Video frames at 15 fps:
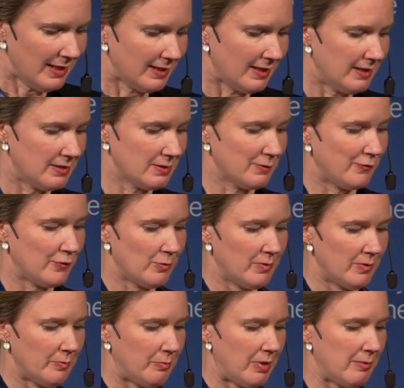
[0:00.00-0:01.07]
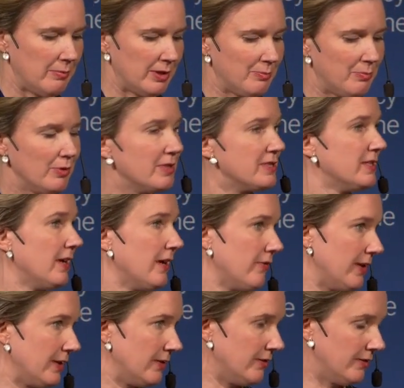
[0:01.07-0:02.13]
Kate is a former public policy
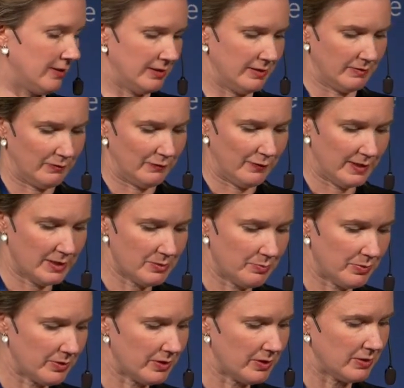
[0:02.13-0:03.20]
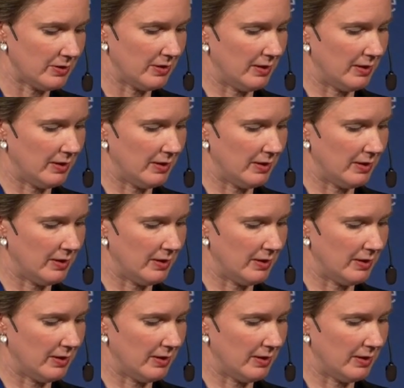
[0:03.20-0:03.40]
director at Facebook,